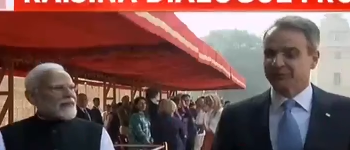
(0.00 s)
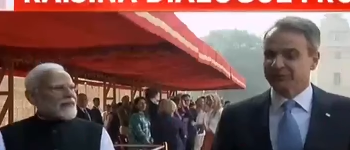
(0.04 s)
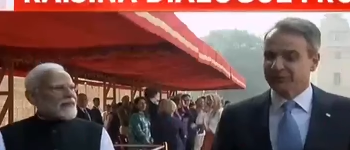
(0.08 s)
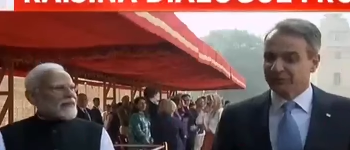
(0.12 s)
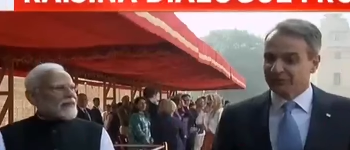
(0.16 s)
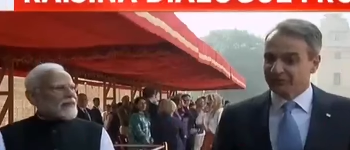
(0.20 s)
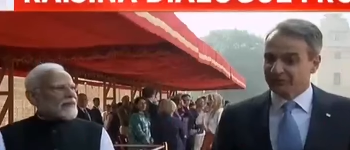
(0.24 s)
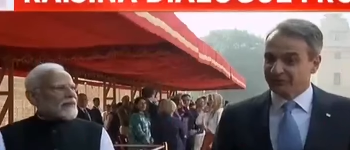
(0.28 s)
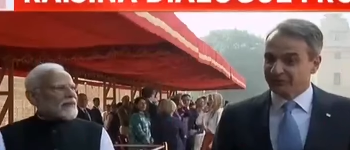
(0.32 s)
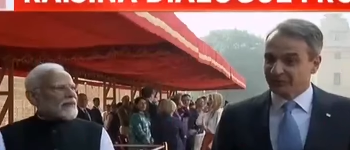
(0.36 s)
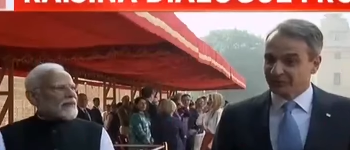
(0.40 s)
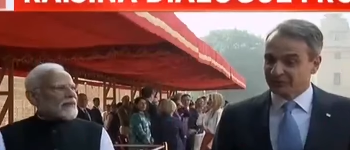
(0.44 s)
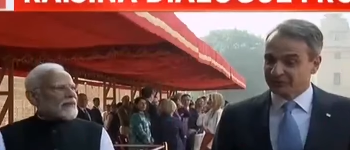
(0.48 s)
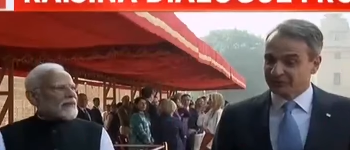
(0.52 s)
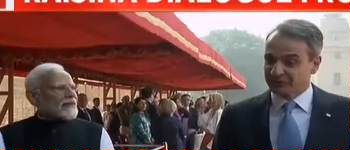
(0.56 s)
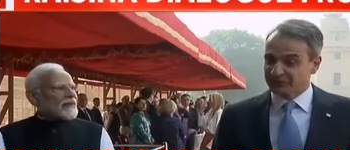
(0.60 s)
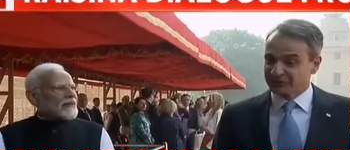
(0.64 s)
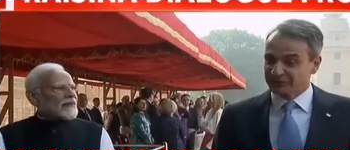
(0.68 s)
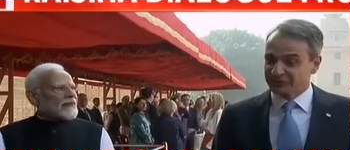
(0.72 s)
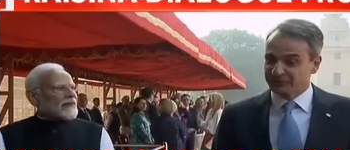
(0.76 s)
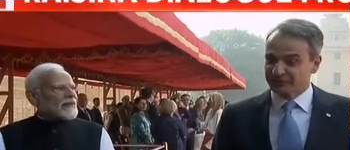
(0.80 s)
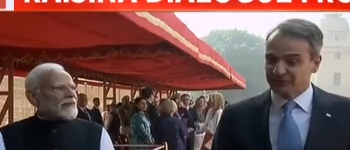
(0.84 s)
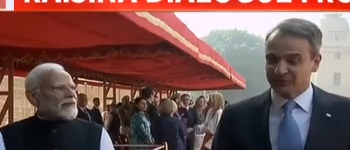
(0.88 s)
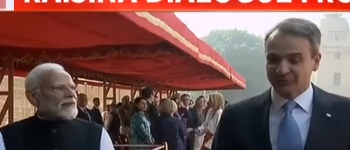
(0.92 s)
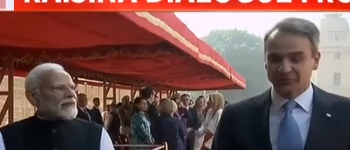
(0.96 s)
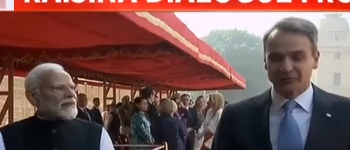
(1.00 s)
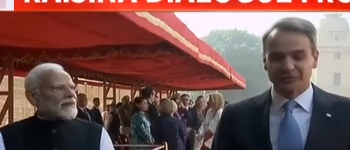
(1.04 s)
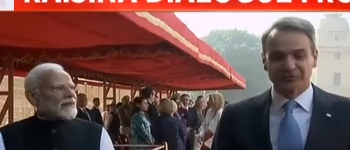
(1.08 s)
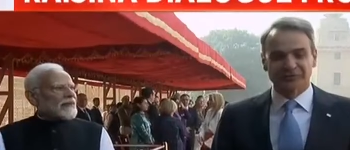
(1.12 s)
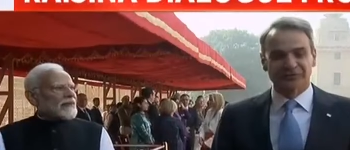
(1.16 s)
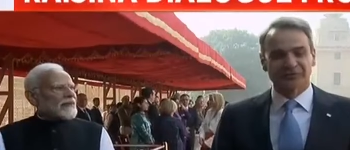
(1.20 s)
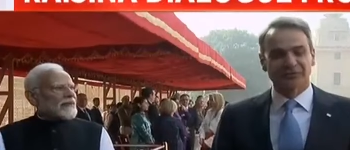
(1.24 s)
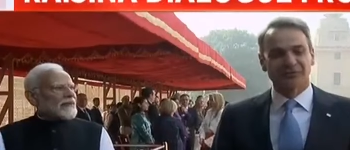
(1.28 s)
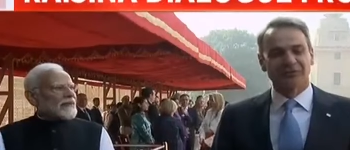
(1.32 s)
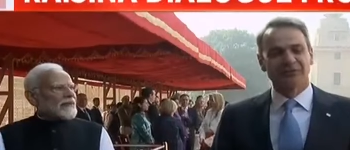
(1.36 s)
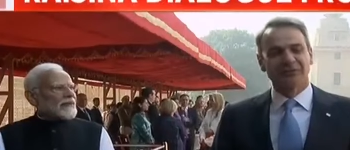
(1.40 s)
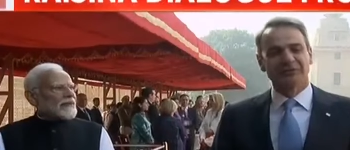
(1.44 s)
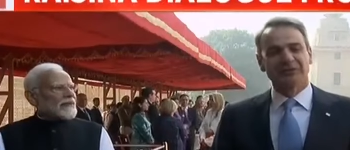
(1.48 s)
Speaker 1: partnership, but also
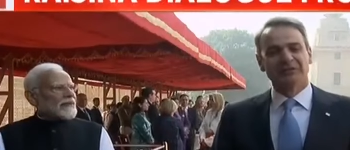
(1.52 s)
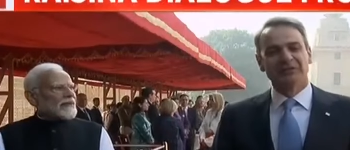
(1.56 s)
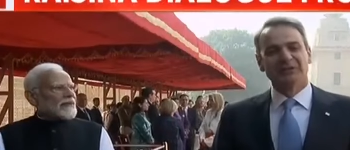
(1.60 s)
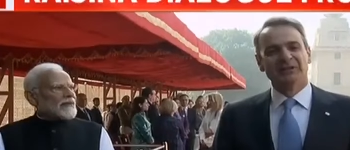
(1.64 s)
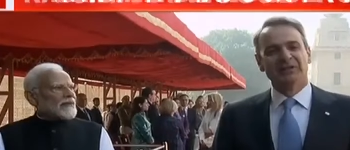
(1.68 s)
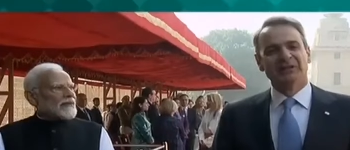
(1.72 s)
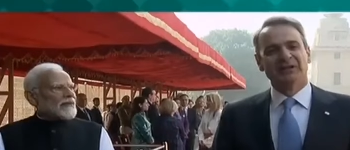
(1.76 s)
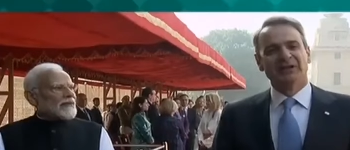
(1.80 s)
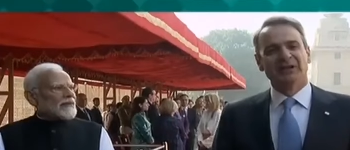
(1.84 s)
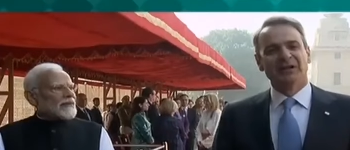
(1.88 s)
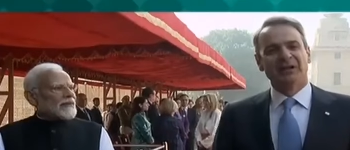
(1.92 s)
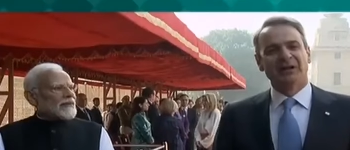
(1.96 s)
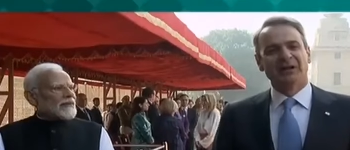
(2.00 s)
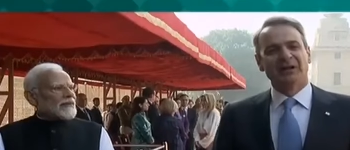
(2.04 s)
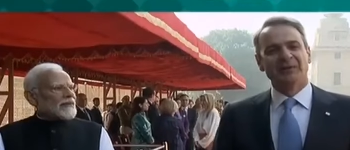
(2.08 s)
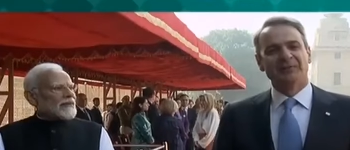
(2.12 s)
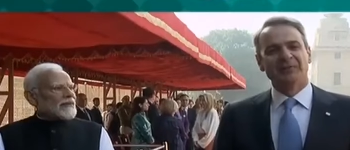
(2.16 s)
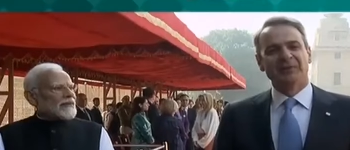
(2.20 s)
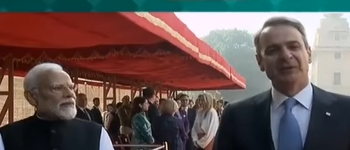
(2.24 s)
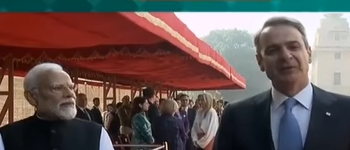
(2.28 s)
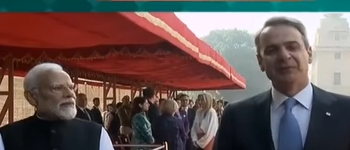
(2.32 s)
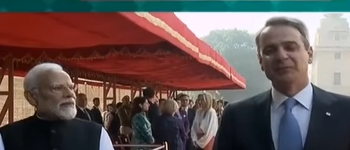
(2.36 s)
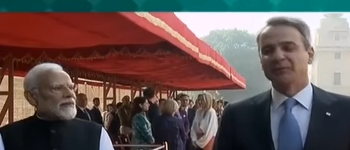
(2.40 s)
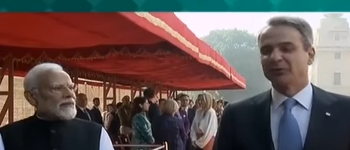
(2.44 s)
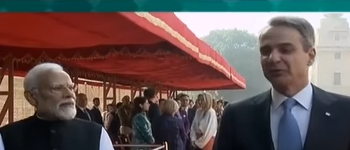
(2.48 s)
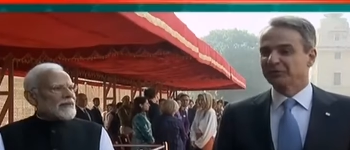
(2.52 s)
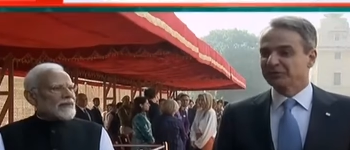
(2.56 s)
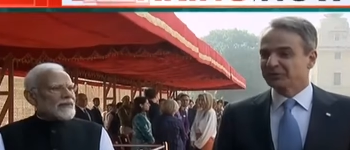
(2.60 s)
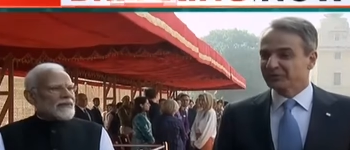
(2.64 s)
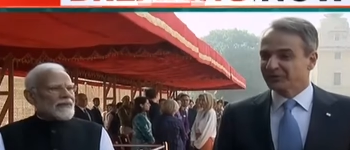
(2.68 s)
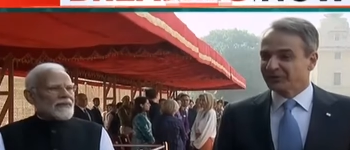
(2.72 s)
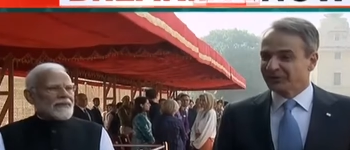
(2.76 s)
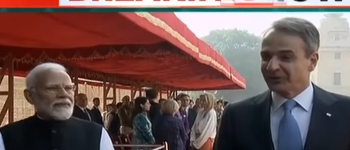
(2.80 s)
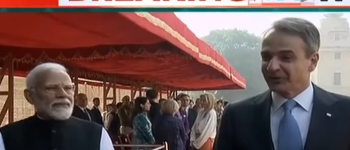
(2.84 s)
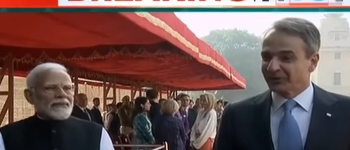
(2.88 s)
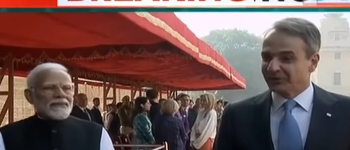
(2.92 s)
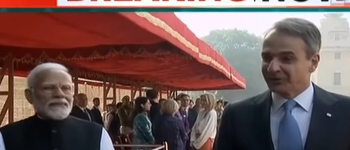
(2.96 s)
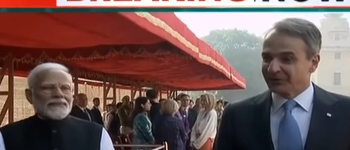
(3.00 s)
fostering
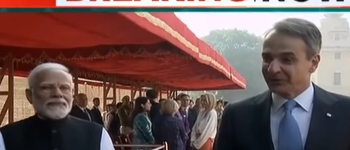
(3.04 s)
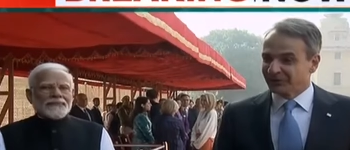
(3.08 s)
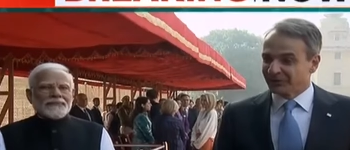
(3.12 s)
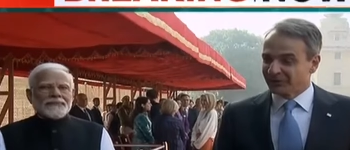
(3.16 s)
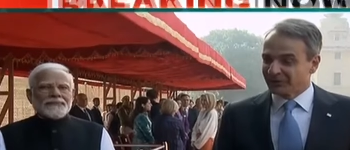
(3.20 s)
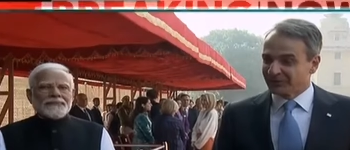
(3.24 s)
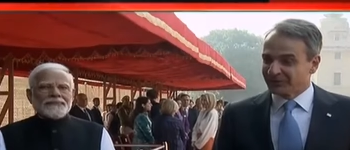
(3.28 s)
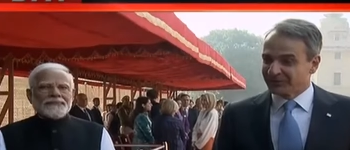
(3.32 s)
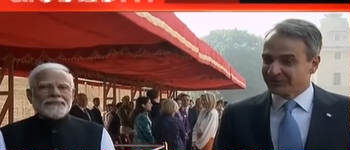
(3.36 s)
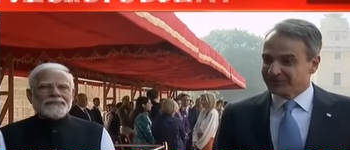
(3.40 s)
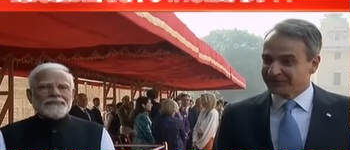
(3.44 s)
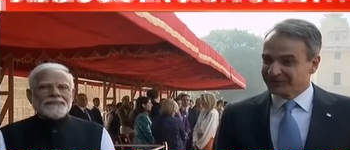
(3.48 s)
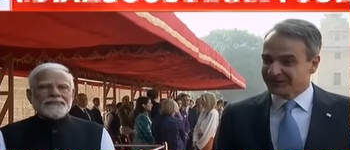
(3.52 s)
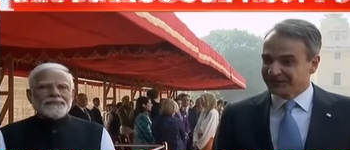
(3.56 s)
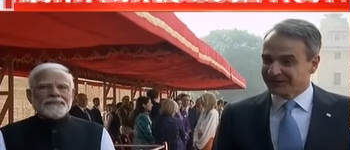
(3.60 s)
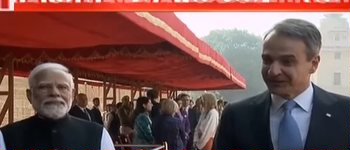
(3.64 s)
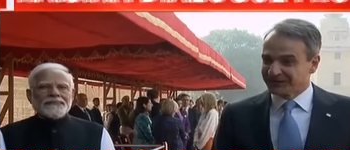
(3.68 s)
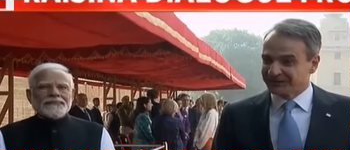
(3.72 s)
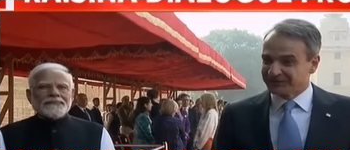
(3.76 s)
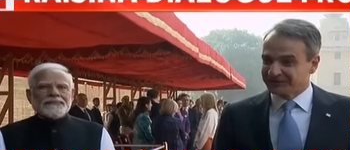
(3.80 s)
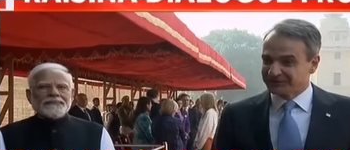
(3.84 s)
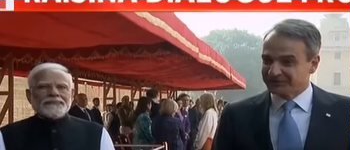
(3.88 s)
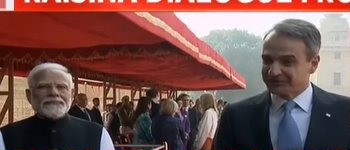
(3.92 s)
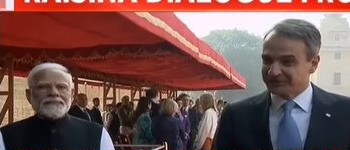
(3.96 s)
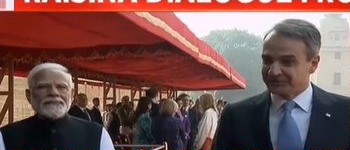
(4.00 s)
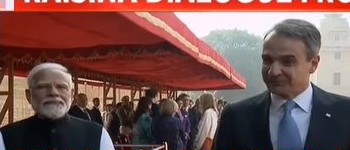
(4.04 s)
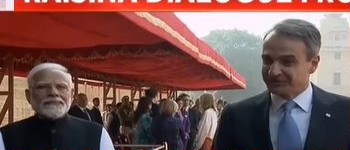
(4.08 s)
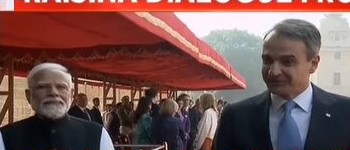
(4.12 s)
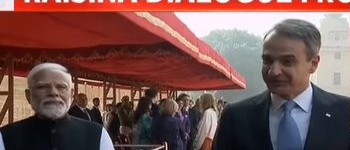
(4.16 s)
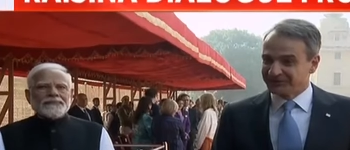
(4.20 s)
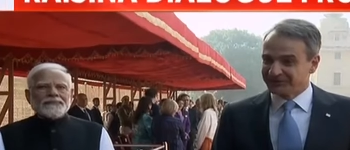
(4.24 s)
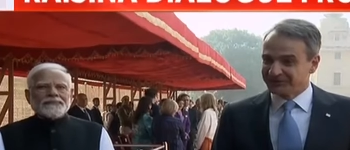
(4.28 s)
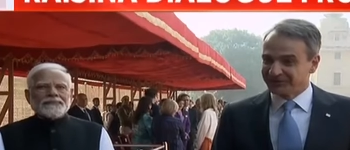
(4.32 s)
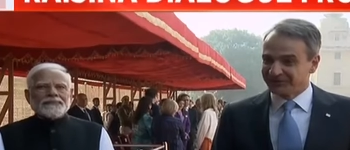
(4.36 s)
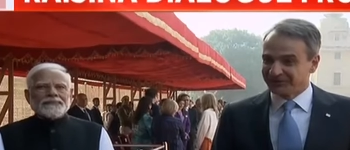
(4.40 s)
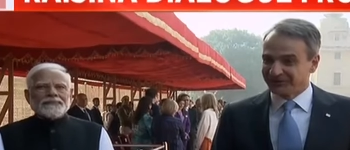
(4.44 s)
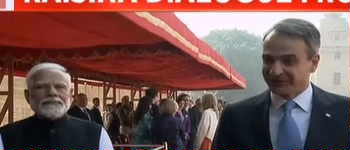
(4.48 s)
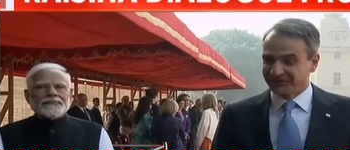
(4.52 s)
our economic ties between
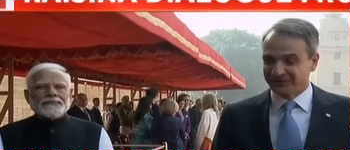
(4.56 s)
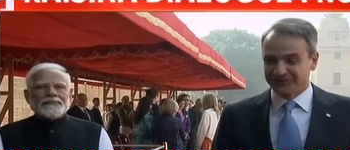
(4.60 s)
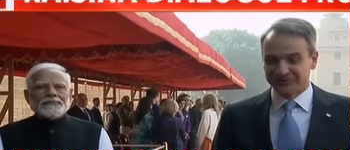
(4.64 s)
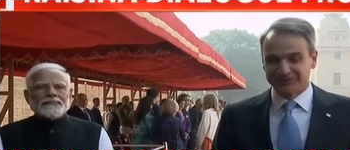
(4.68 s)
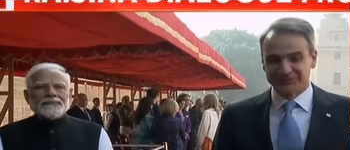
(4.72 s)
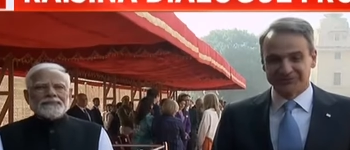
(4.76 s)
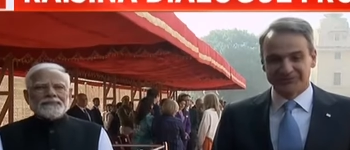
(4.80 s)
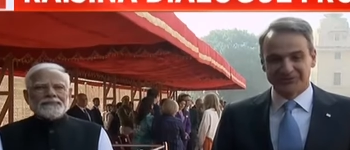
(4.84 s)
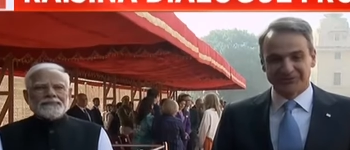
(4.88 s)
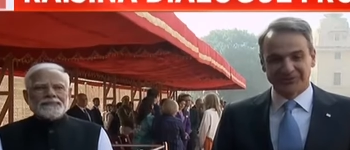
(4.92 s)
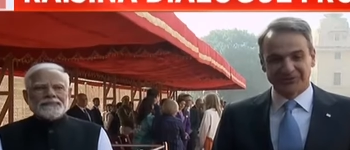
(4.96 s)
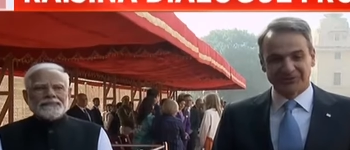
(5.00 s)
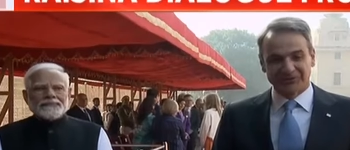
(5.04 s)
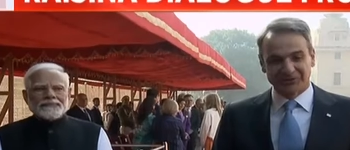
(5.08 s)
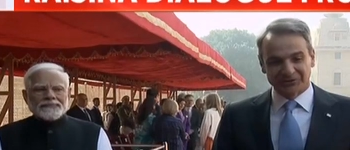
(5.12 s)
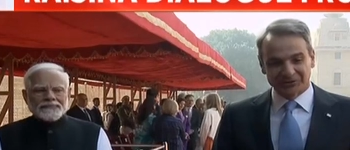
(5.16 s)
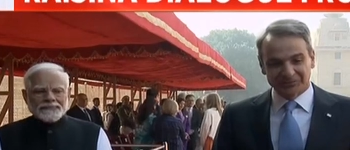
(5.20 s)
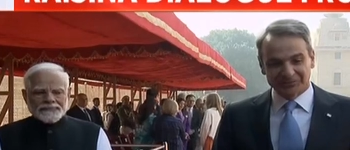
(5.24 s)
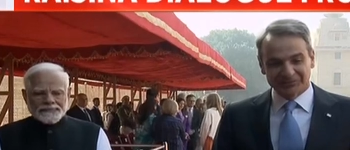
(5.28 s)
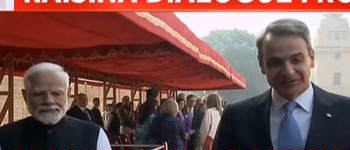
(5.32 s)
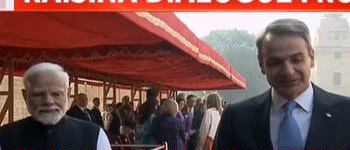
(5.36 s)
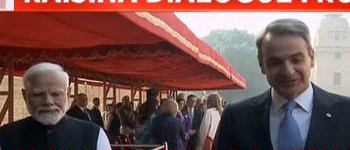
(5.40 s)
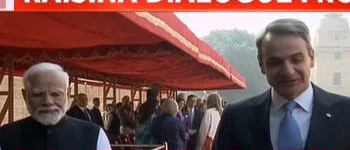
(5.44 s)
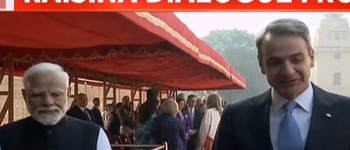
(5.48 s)
our two economies.